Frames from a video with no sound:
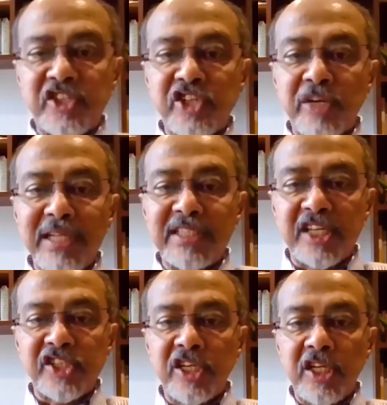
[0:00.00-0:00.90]
middle
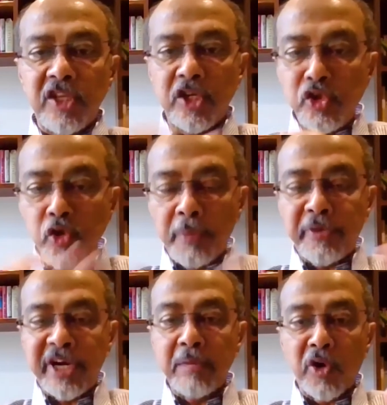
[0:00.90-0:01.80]
section, in the new
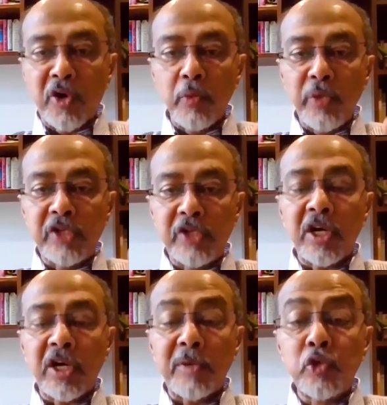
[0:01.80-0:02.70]
operating model, we
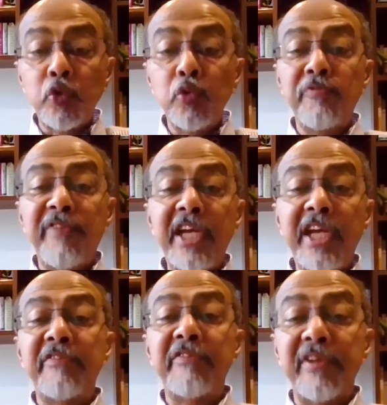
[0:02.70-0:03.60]
talk about two very
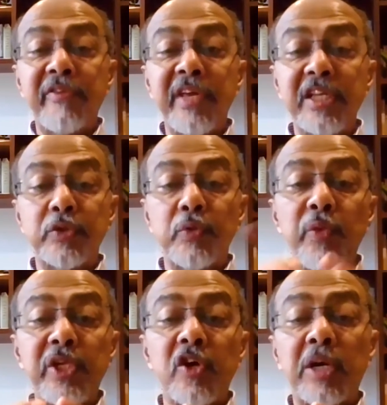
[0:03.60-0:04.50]
different things. We
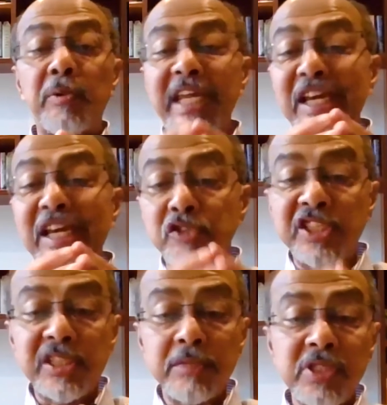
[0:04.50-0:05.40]
talk about
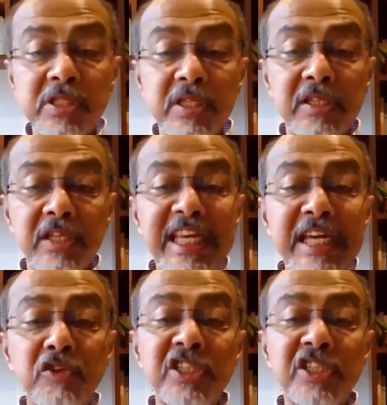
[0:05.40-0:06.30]
ecosystems. The
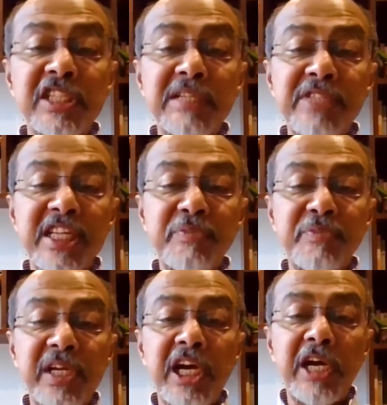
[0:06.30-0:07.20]
ecosystems has
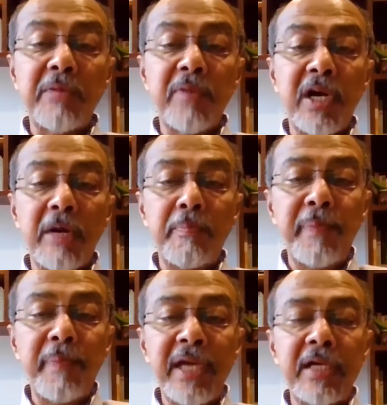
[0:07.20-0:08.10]
become a
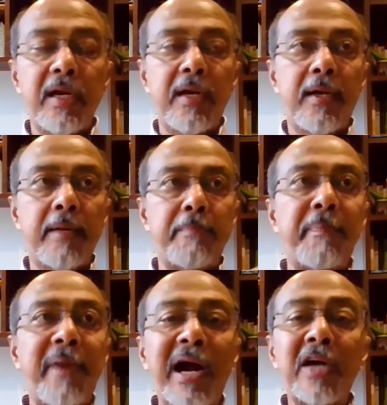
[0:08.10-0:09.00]
big
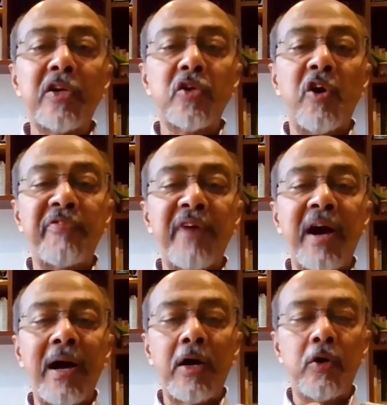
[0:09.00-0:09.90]
part of
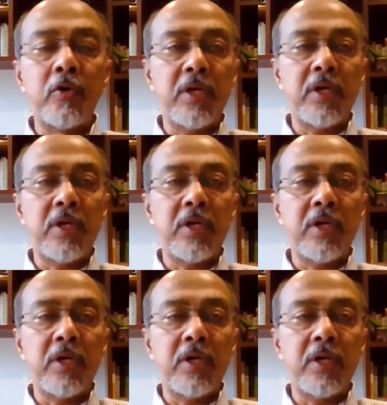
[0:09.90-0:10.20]
how